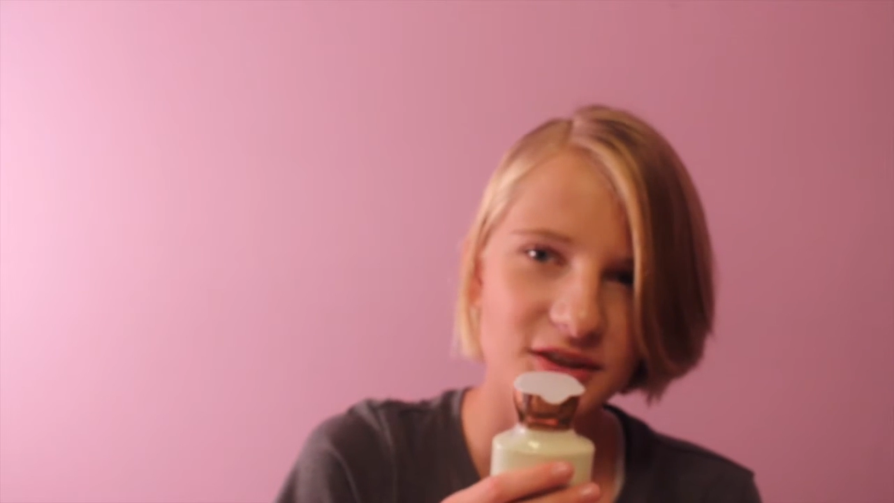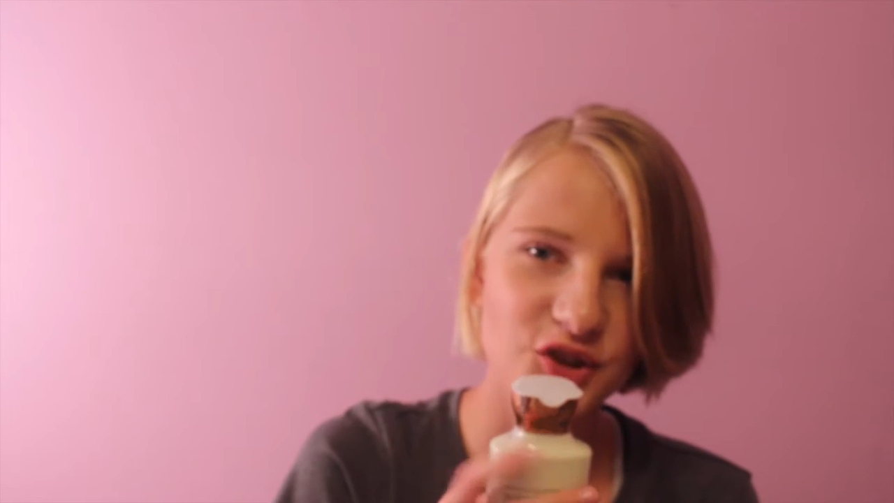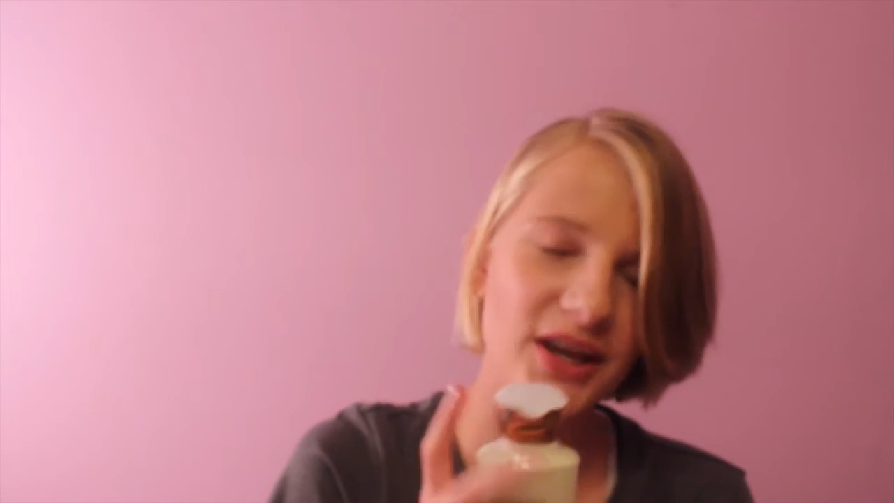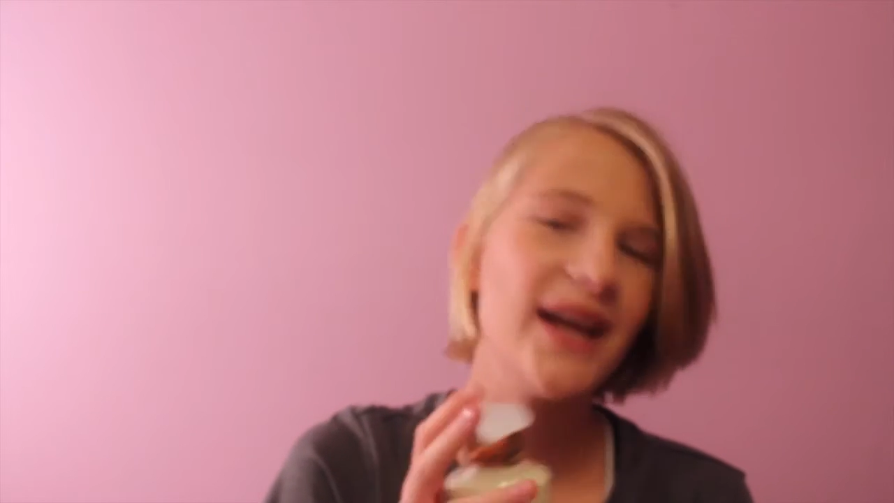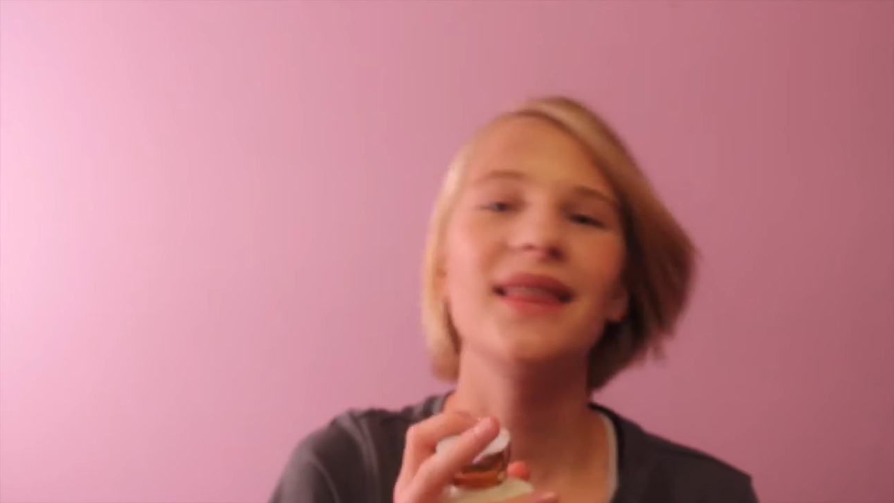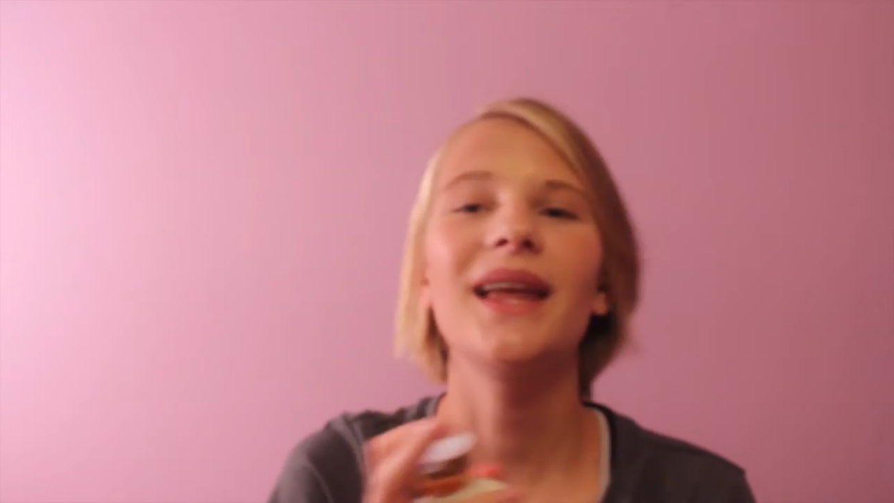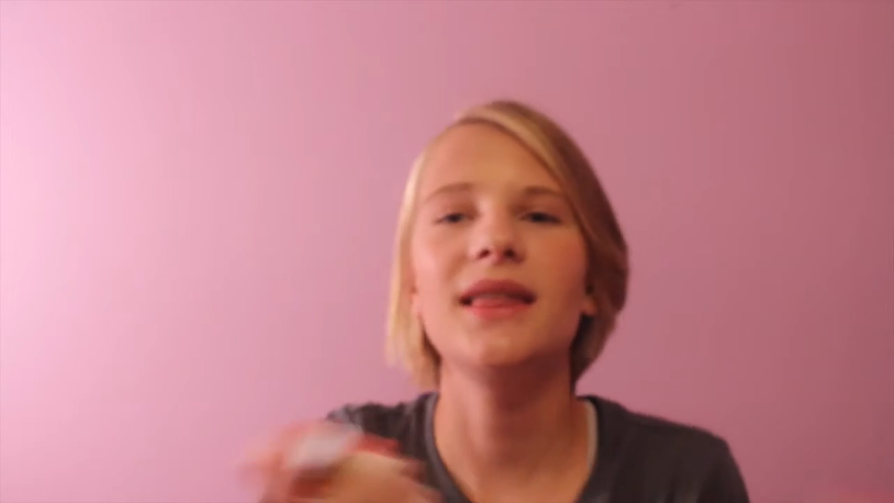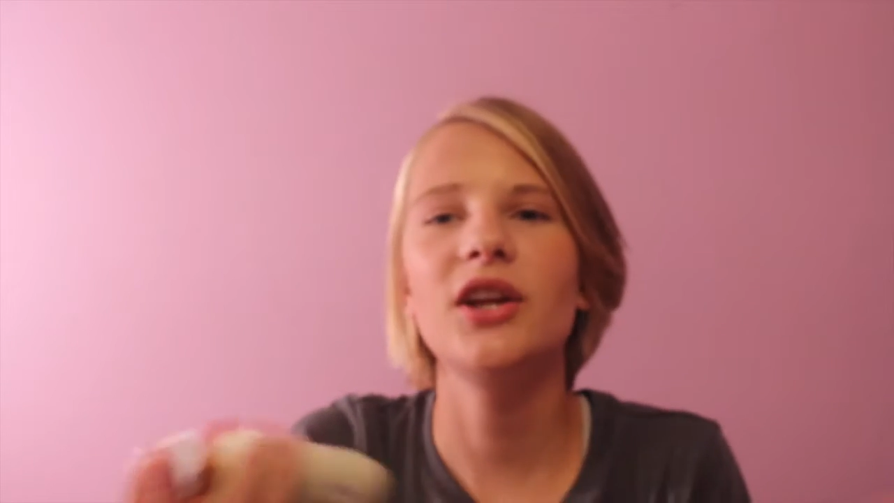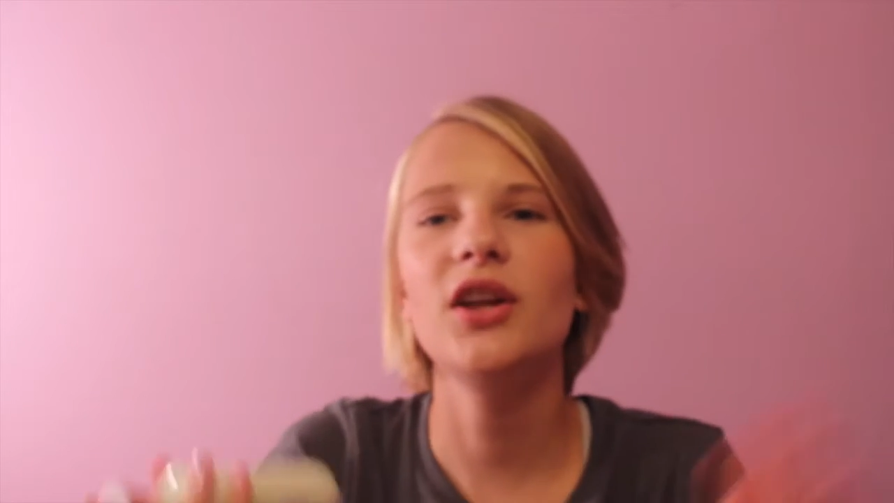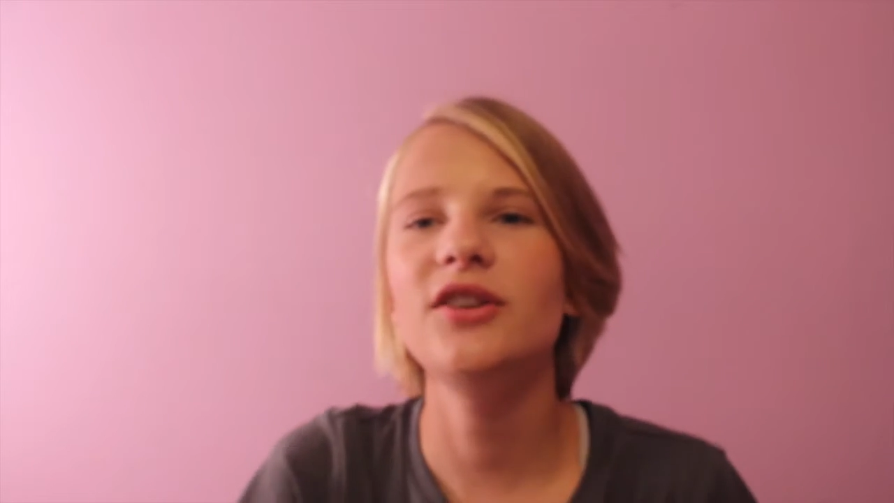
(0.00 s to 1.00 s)
it
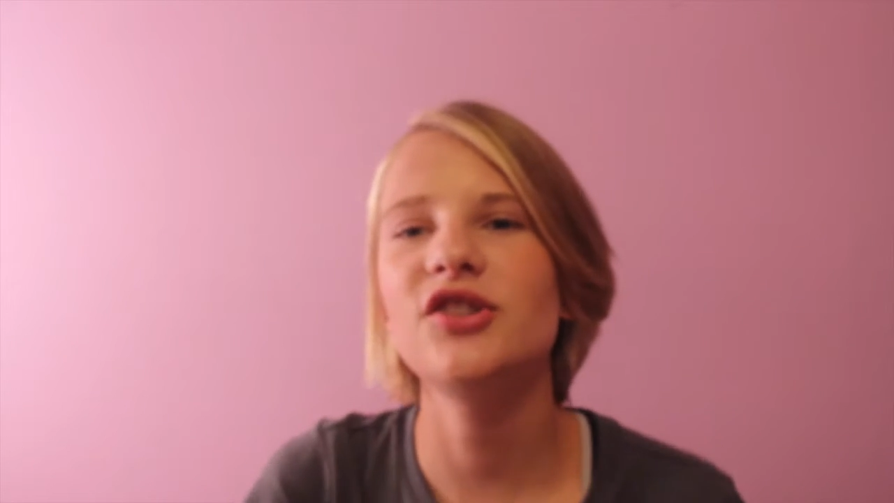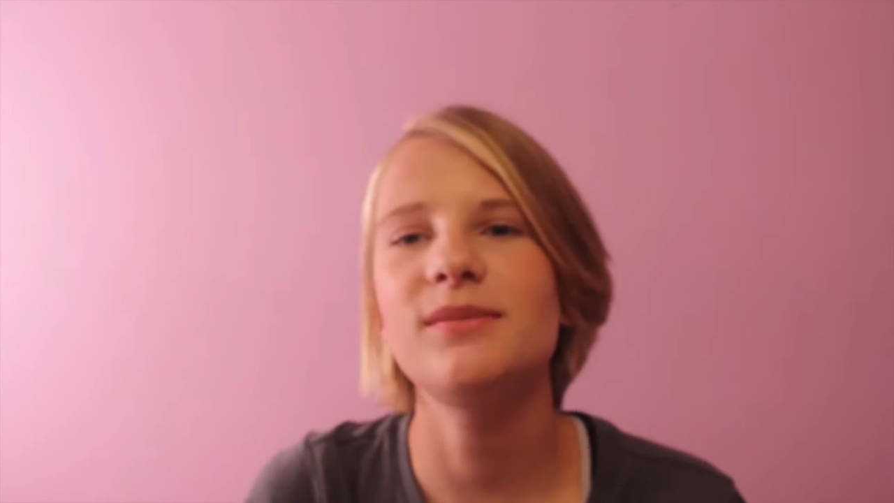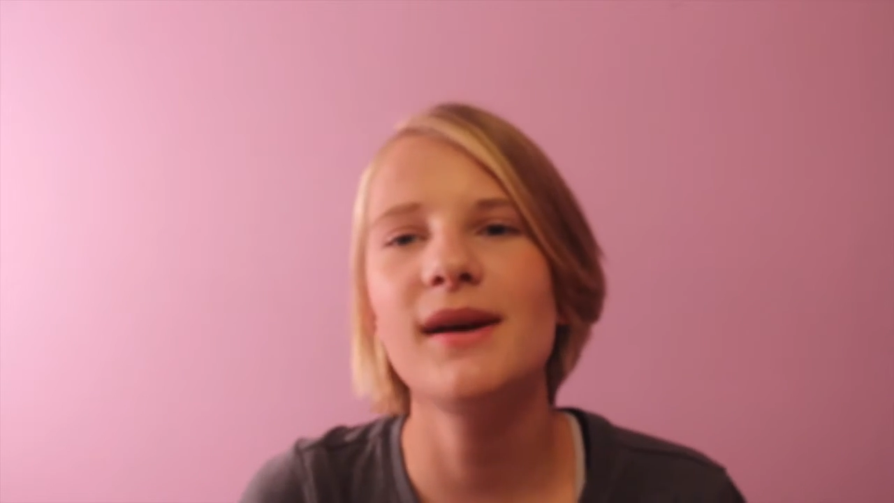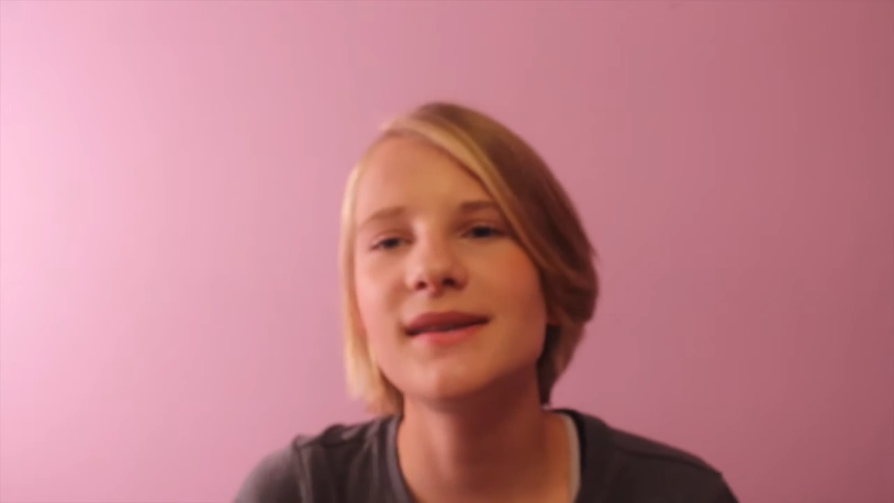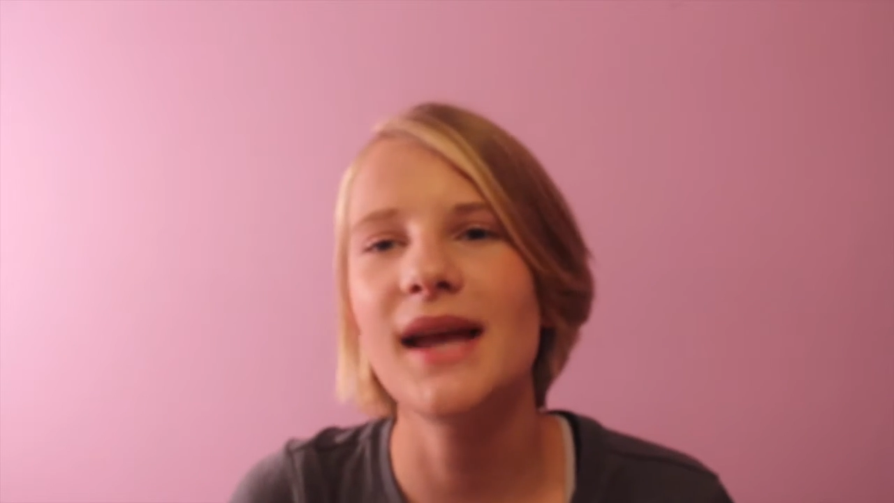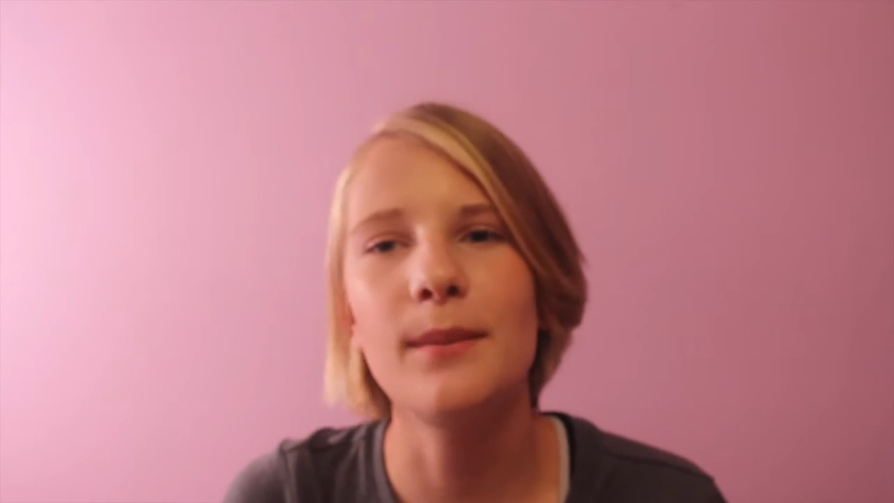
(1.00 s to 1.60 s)
literally just smells